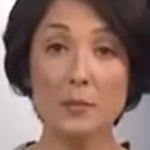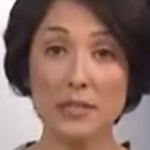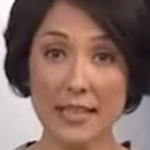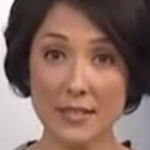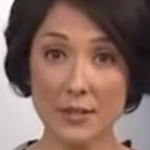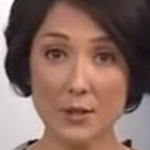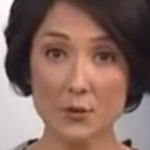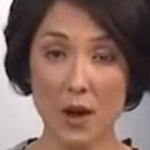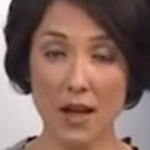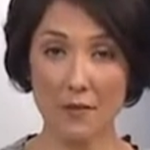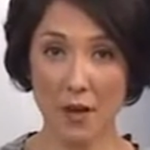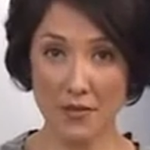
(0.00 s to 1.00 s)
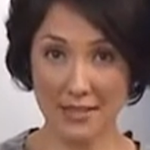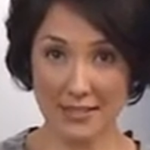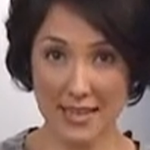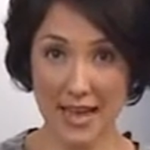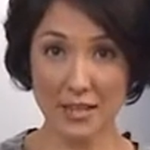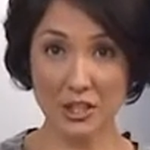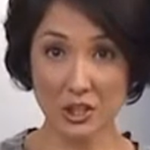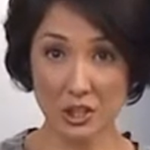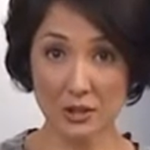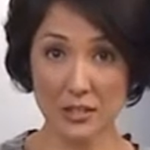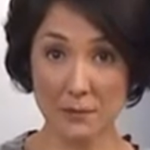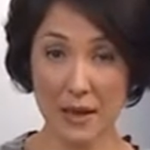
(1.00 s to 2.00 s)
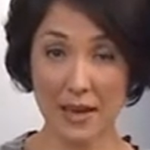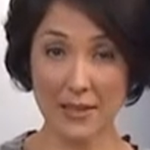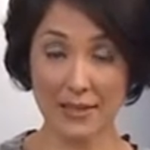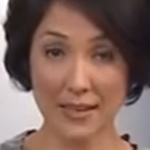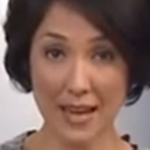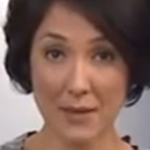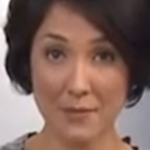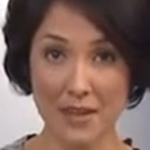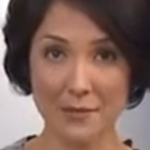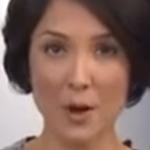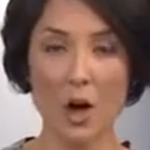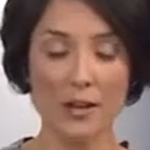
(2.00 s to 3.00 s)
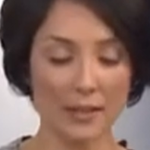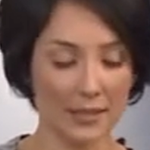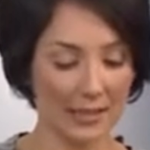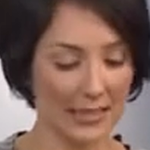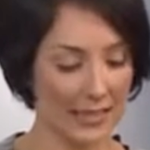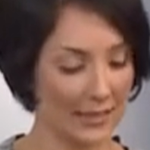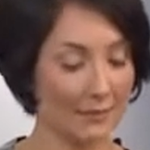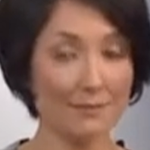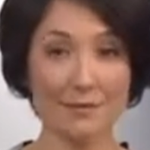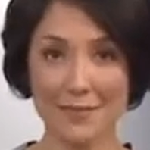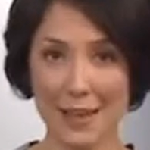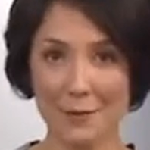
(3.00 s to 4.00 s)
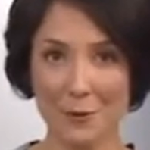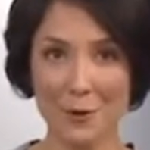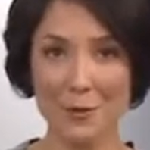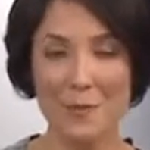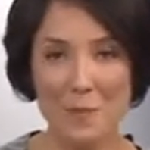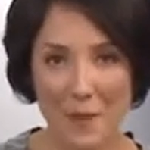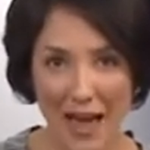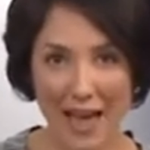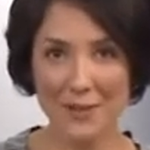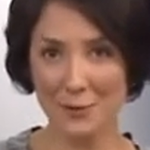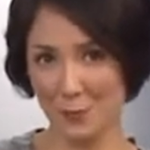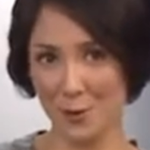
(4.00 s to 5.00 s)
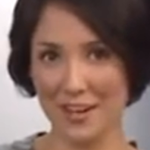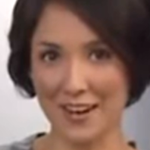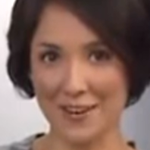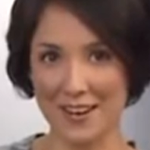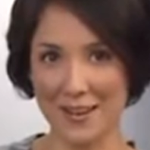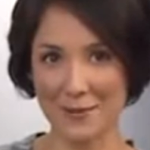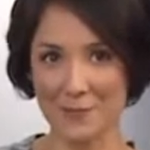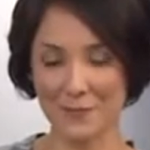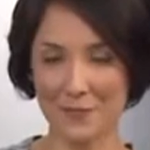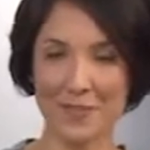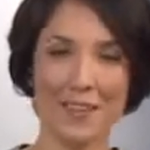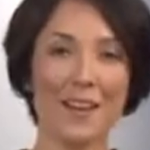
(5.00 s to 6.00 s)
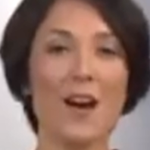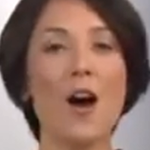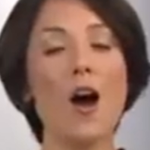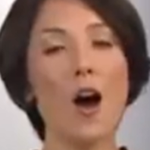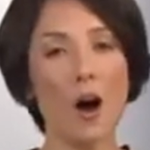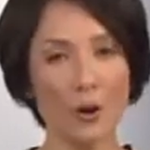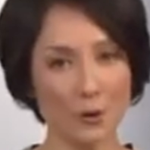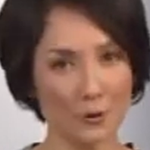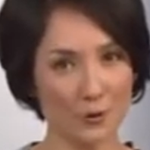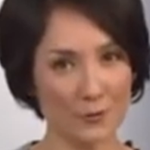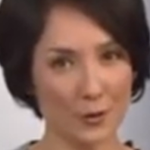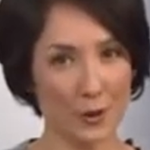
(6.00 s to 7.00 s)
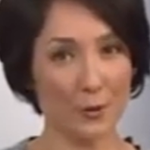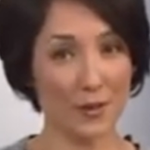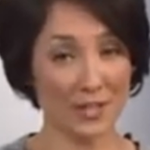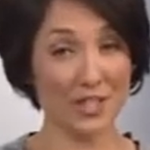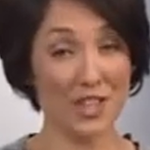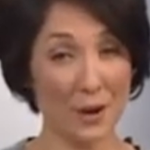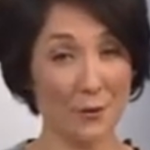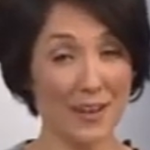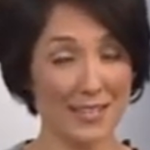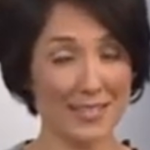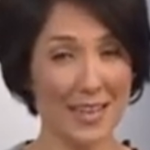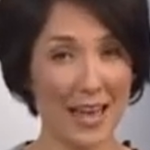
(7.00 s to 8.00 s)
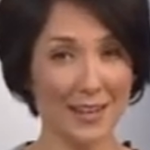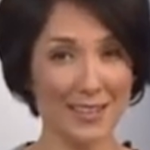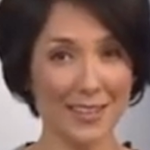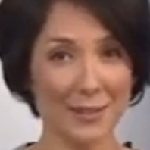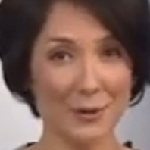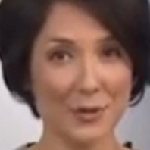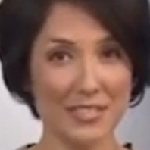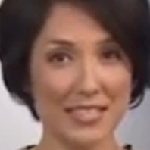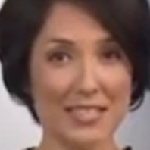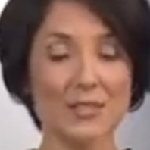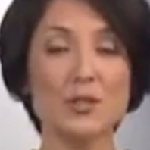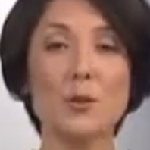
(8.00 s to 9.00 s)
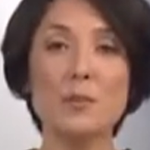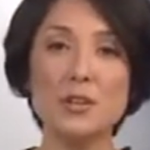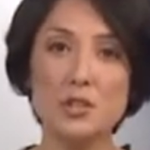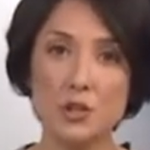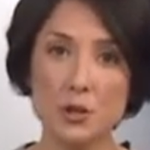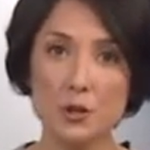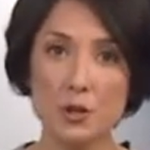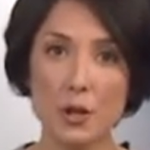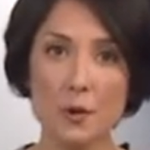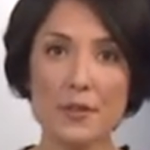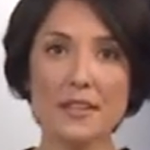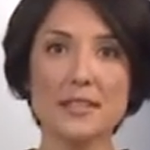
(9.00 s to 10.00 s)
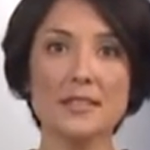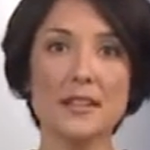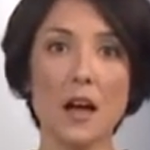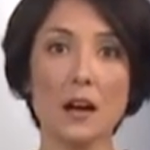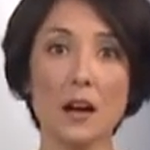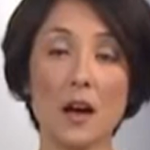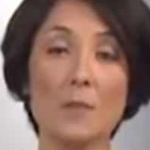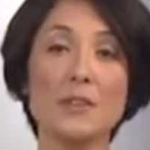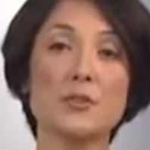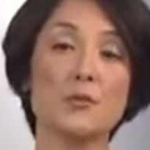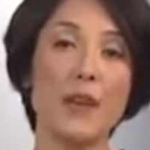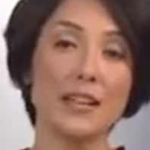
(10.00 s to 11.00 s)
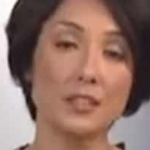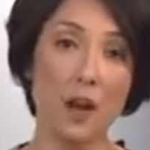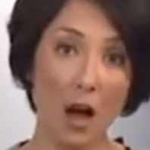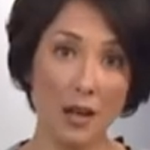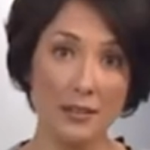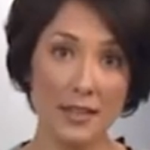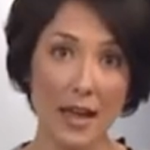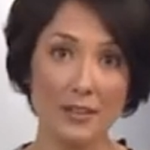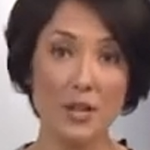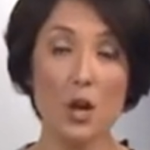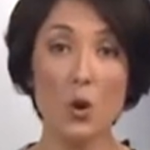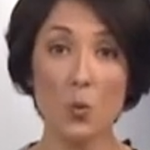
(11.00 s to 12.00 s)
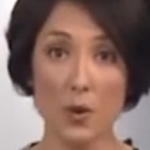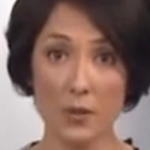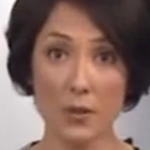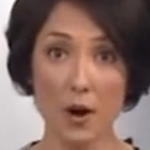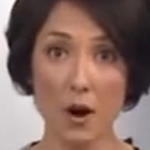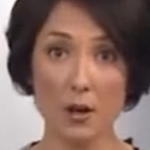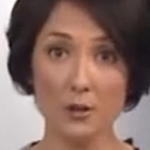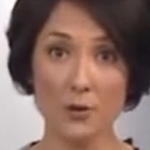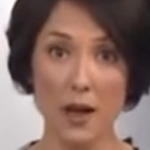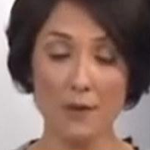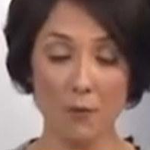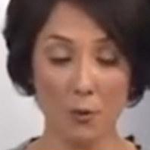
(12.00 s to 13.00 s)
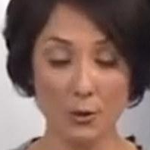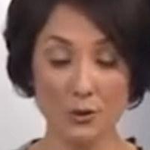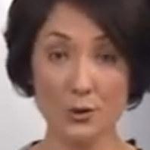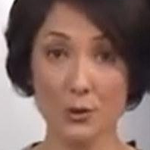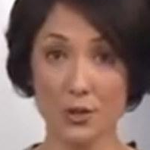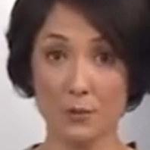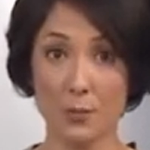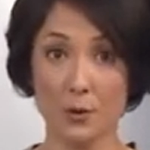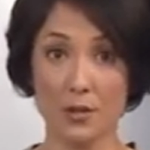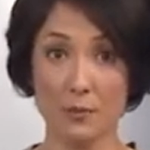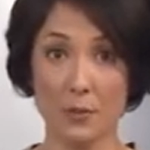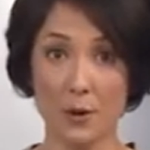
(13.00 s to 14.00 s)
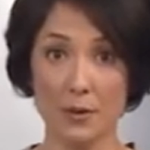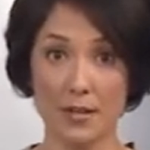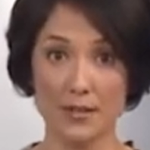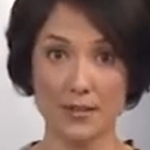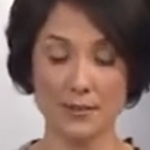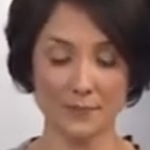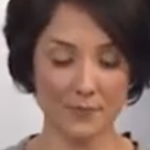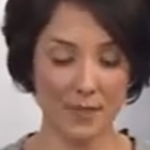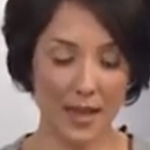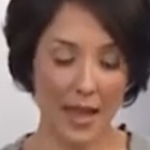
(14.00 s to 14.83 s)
place the drive on the static shielding bag it came in on a clean, level, padded work area. Articles of clothing generate static electricity, so be sure clothing does not come in direct contact with the hard drive or circuit board components.